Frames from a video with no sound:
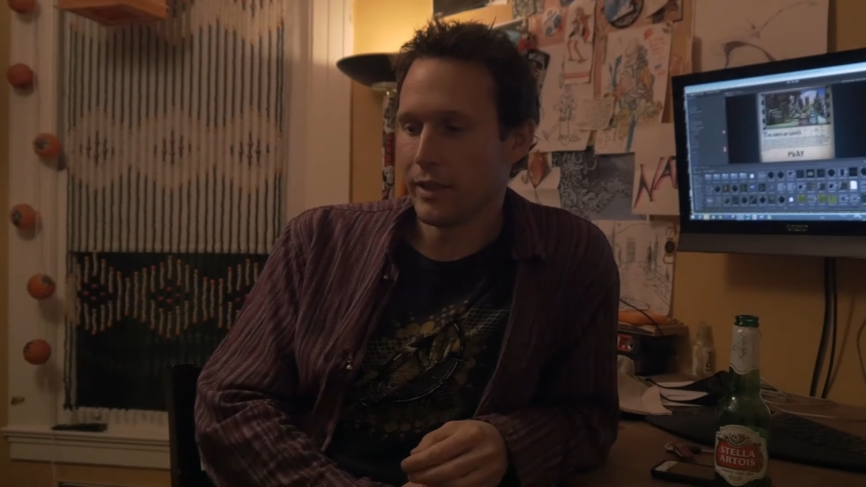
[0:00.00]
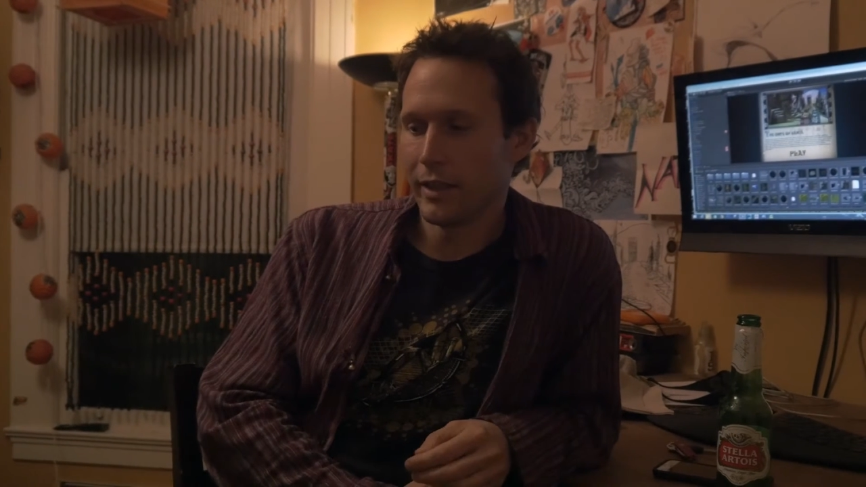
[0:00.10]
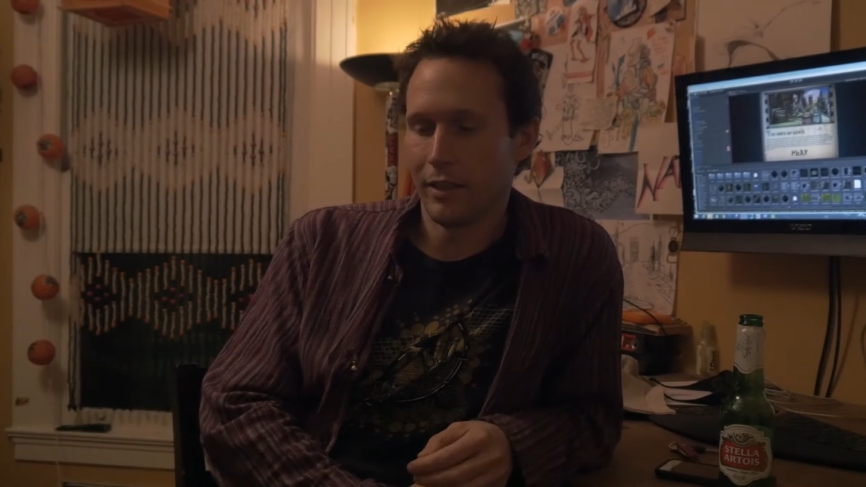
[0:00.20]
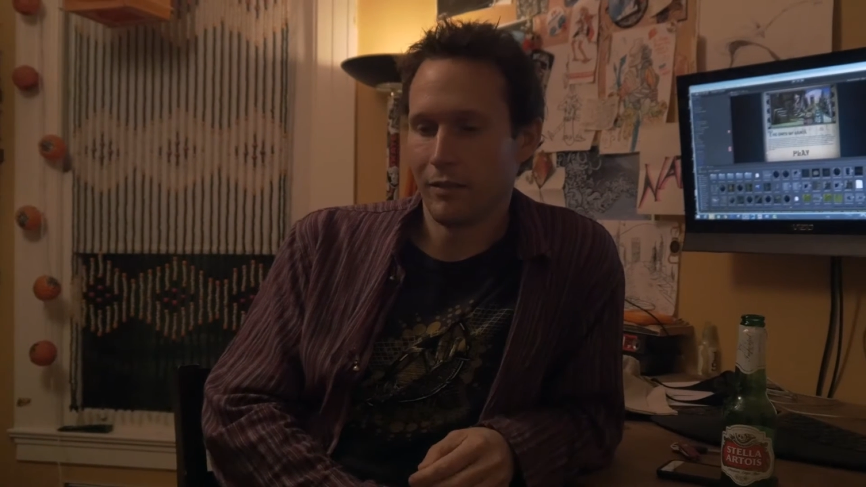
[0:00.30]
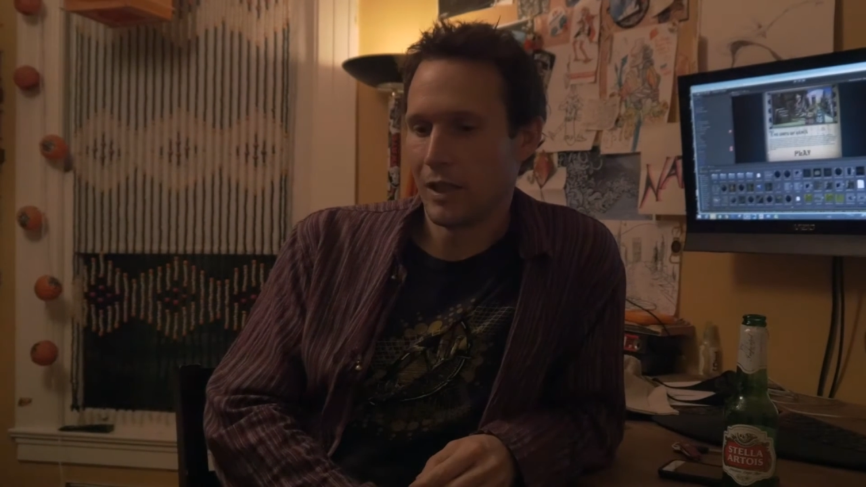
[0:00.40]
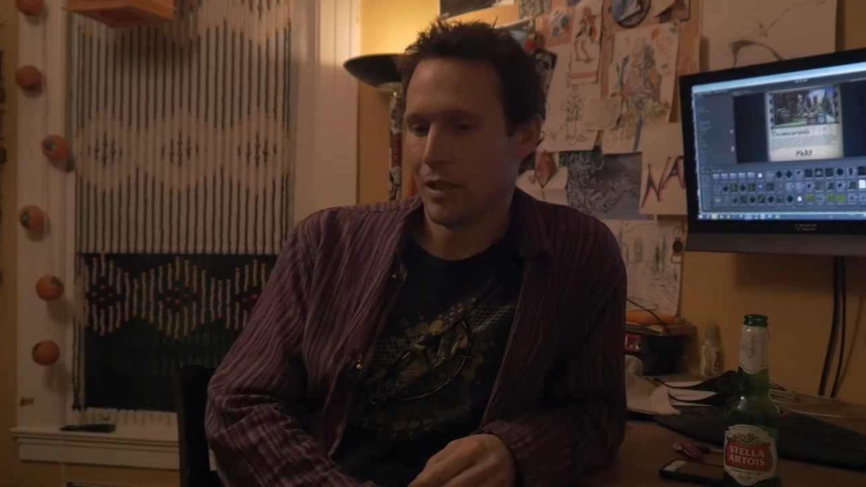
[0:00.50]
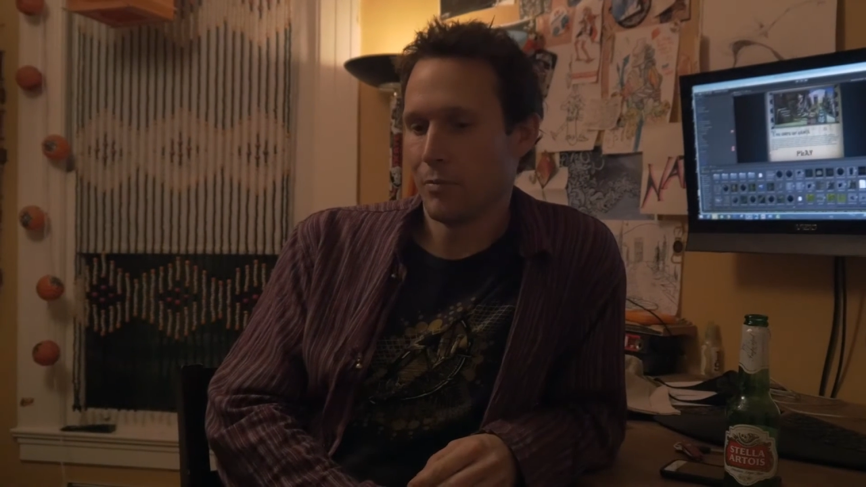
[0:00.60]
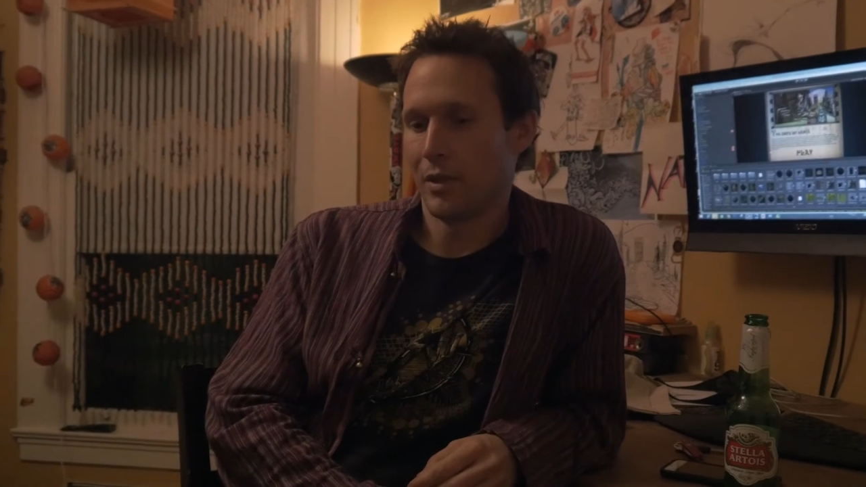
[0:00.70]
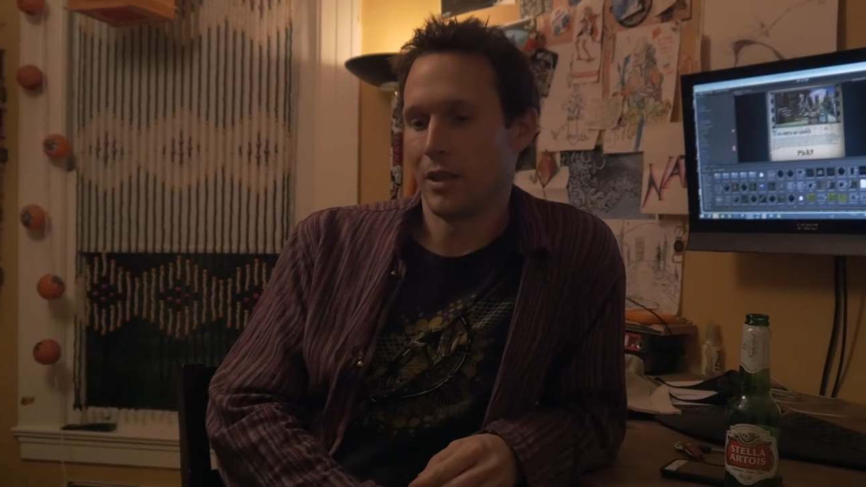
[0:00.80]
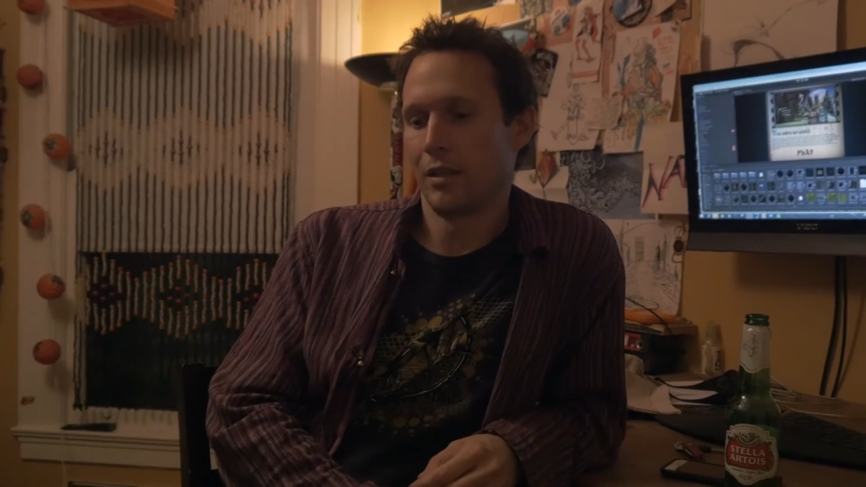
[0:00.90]
indie
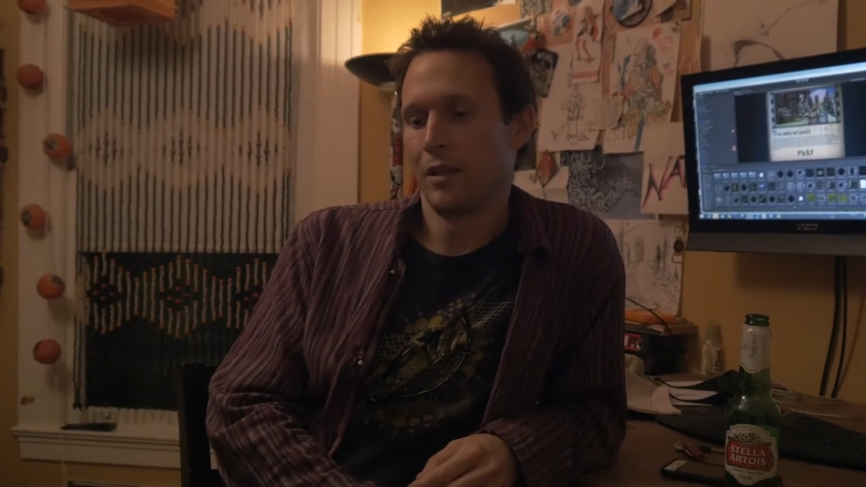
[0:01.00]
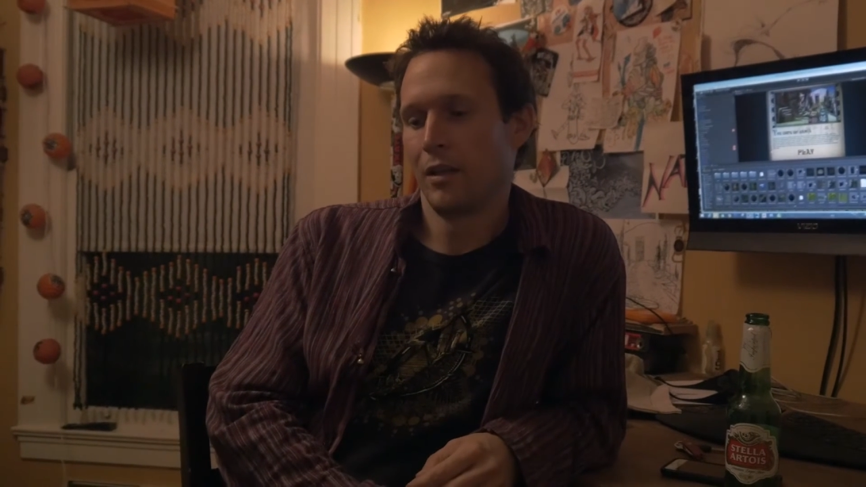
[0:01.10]
developer.